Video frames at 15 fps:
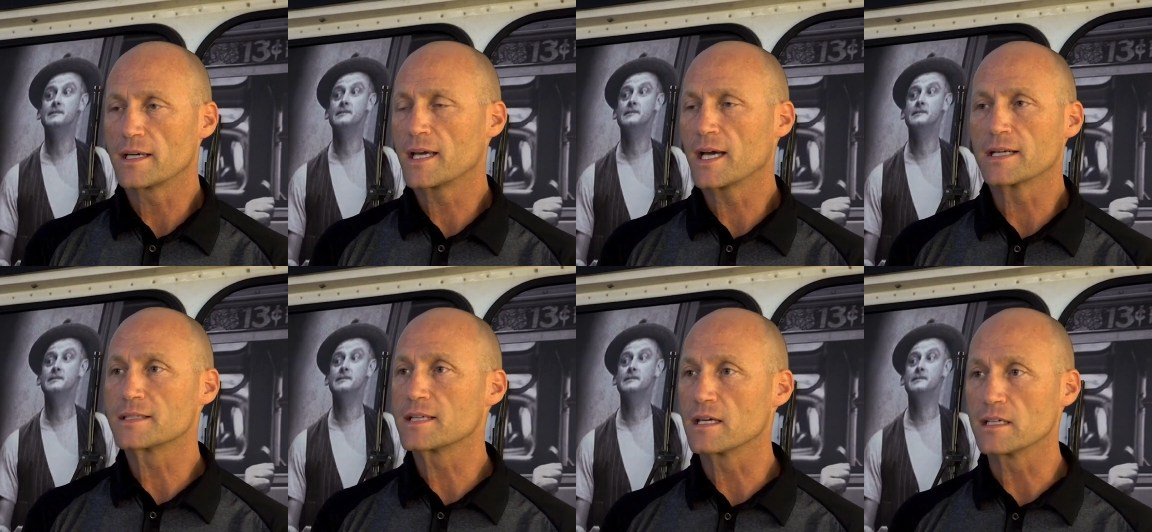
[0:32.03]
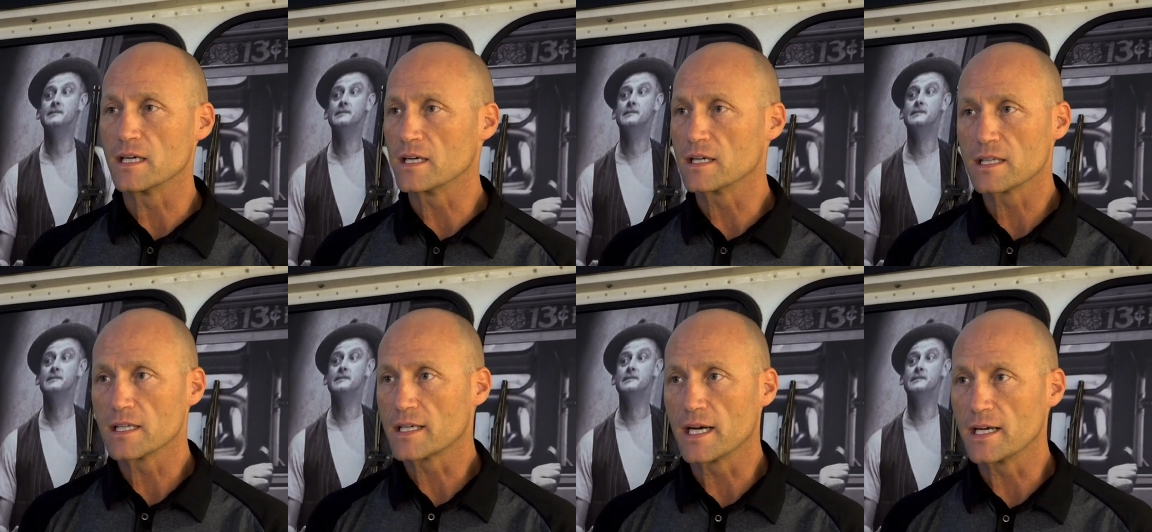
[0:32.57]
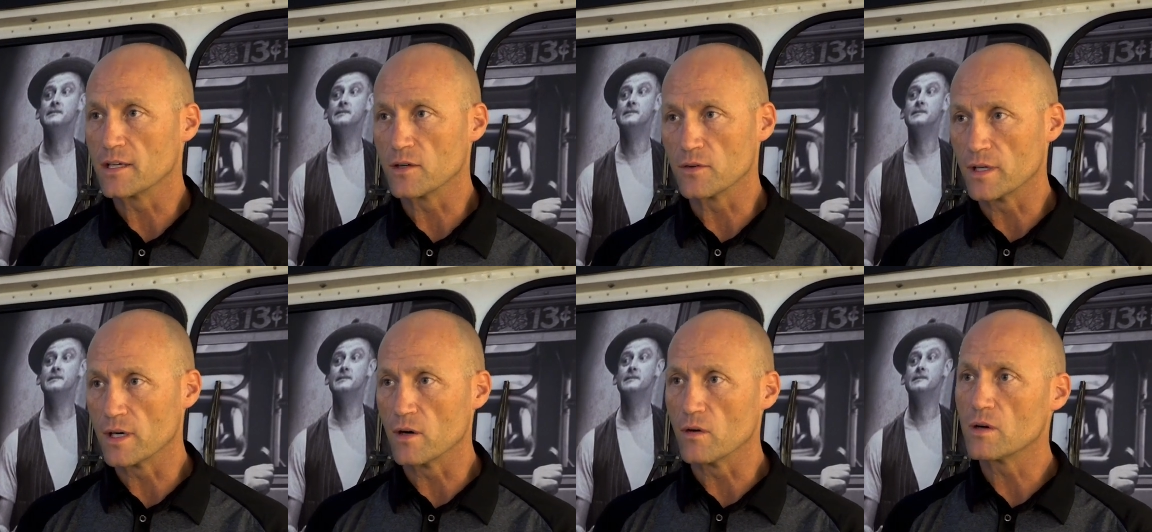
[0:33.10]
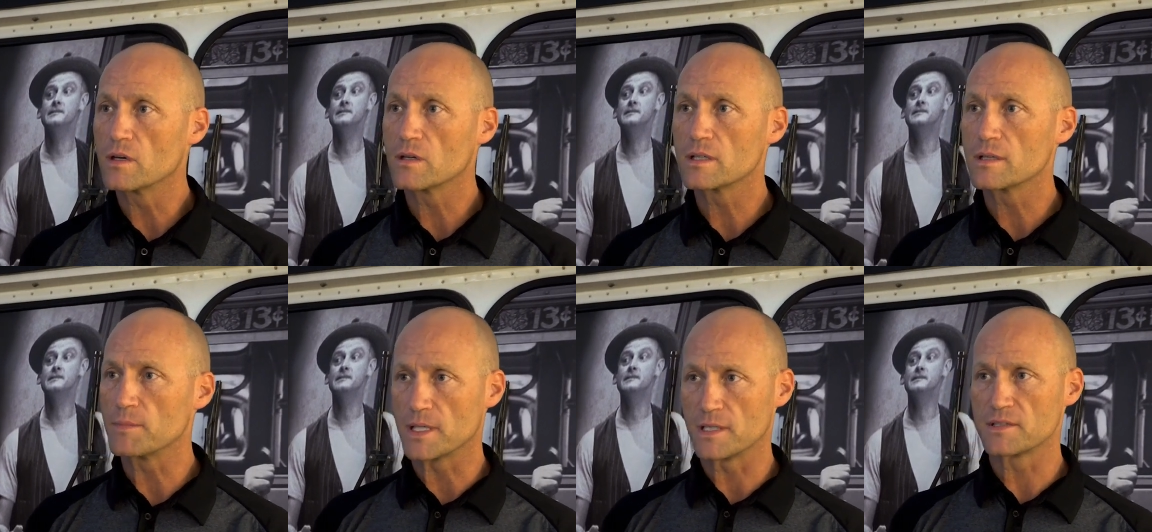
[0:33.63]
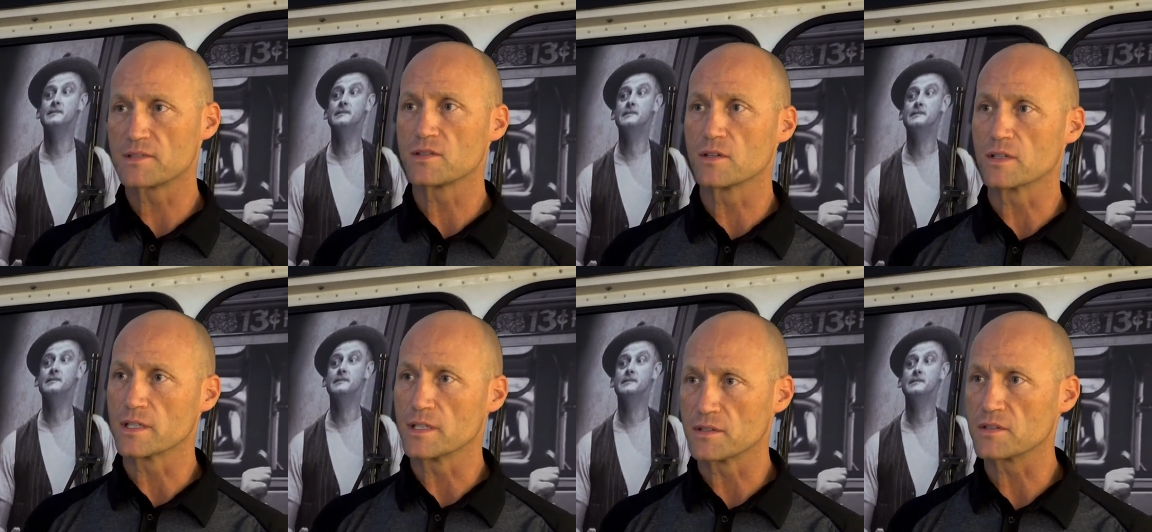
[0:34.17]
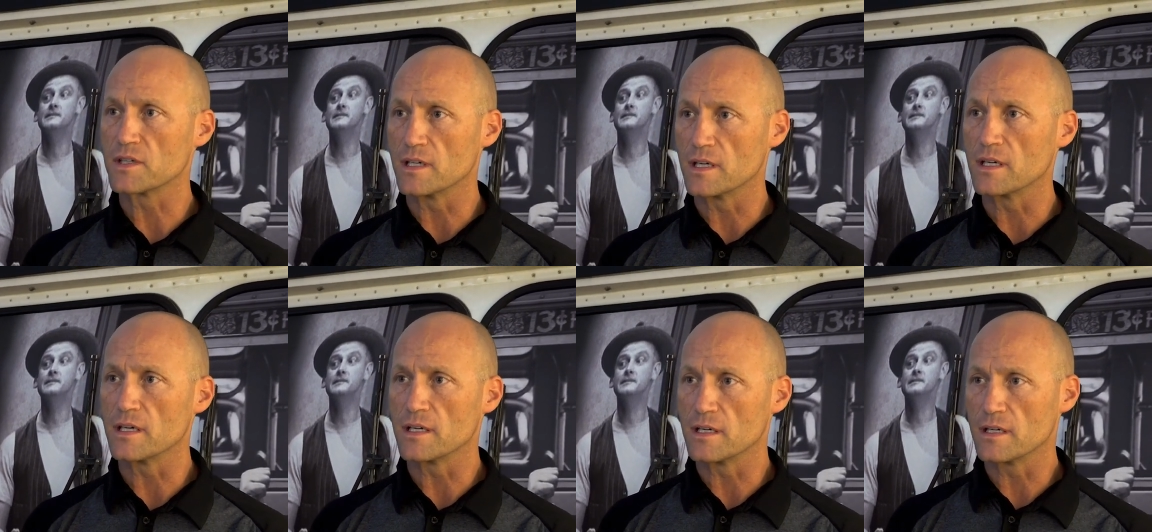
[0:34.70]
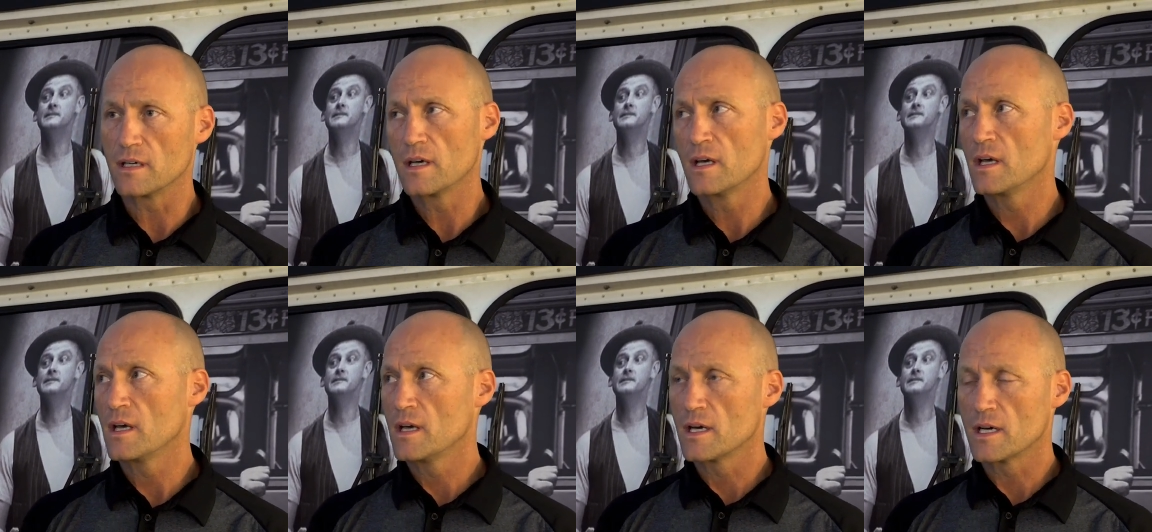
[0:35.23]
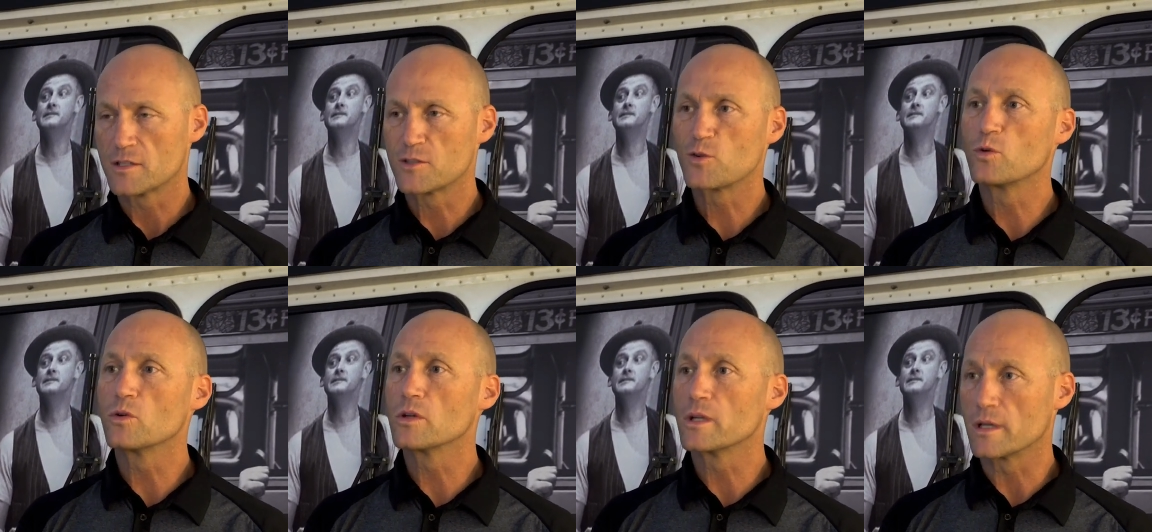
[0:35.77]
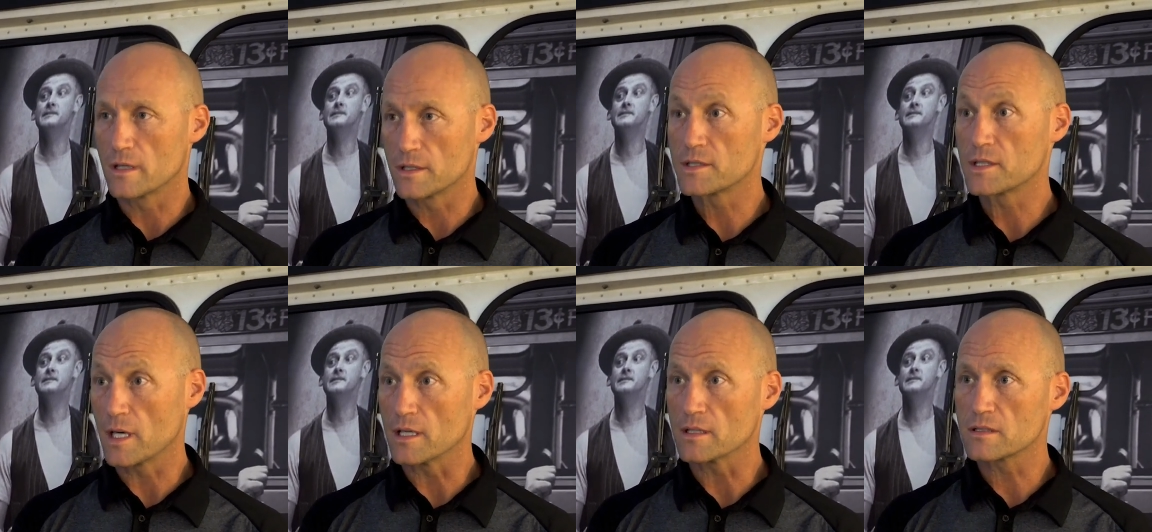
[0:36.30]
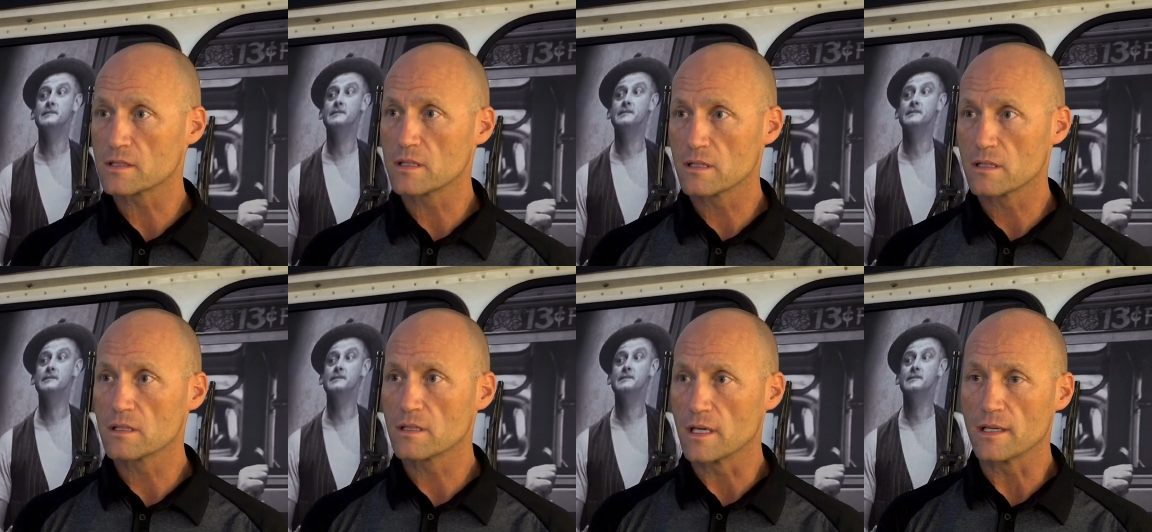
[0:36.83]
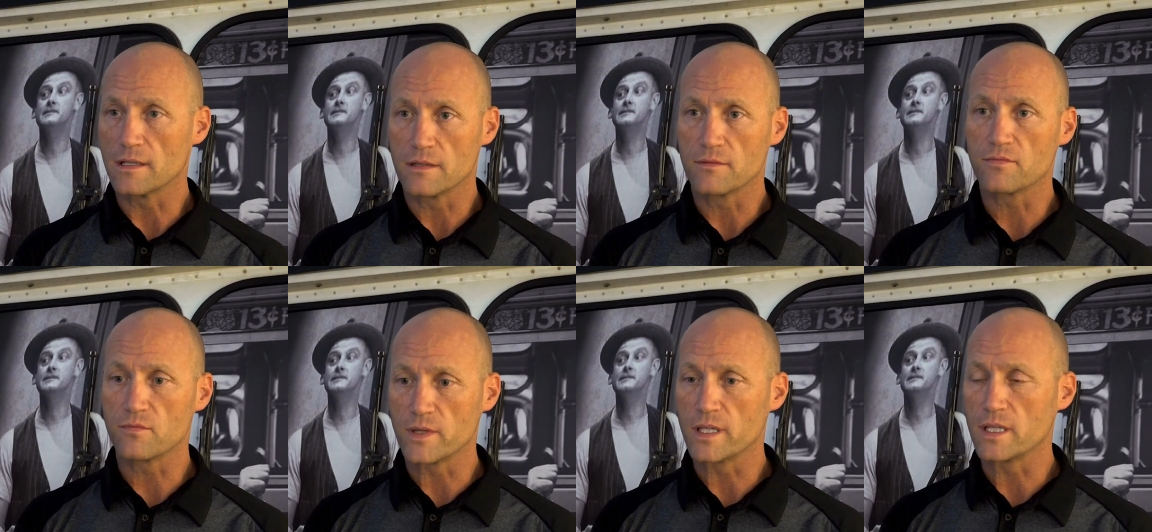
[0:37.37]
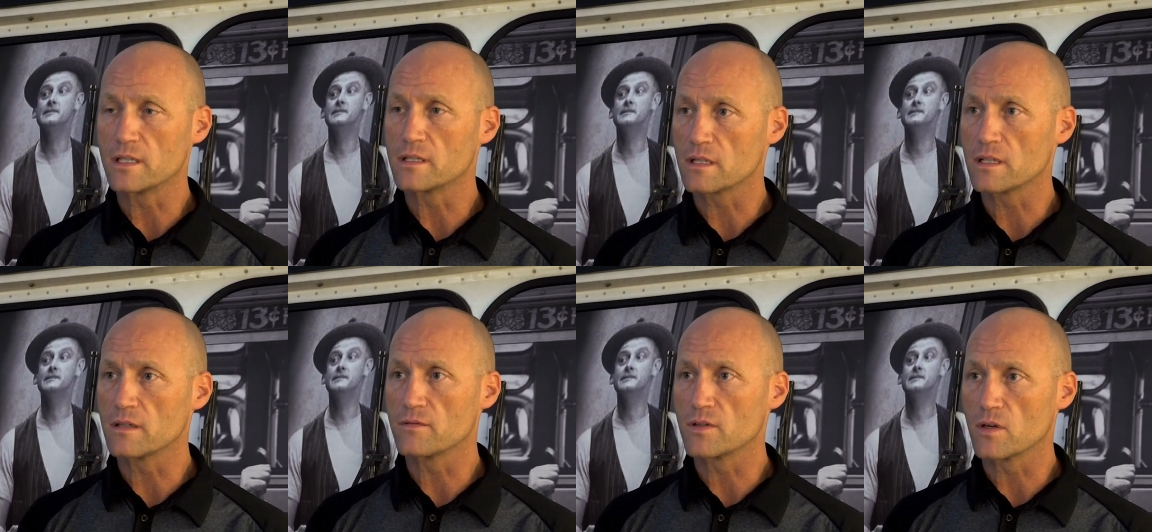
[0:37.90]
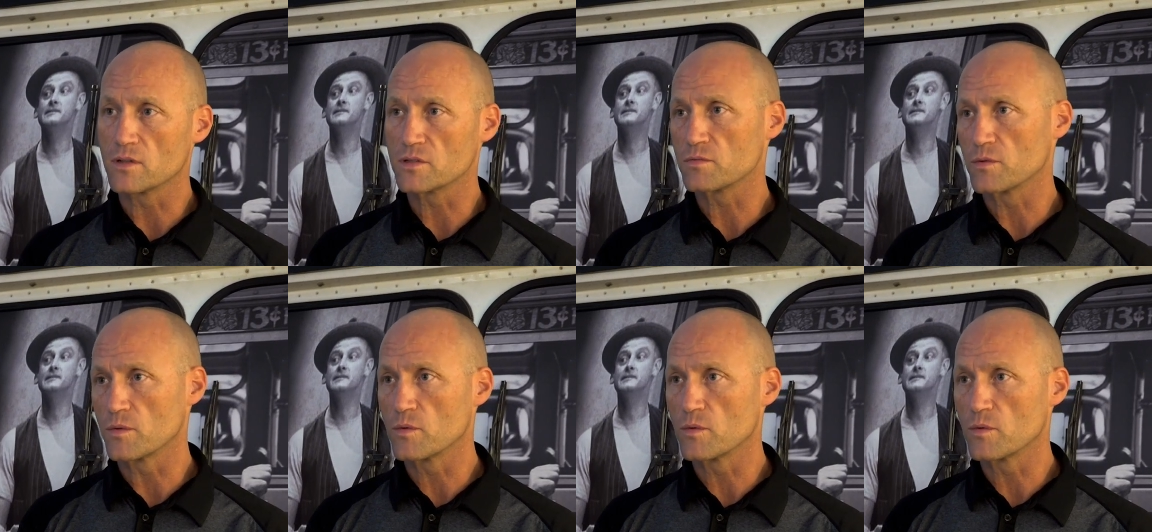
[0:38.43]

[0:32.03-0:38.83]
Speaker 1: I, I, can't tell you. Like I don't know, but it certainly is a, a, a, tool in our chest that if we need to give notice, we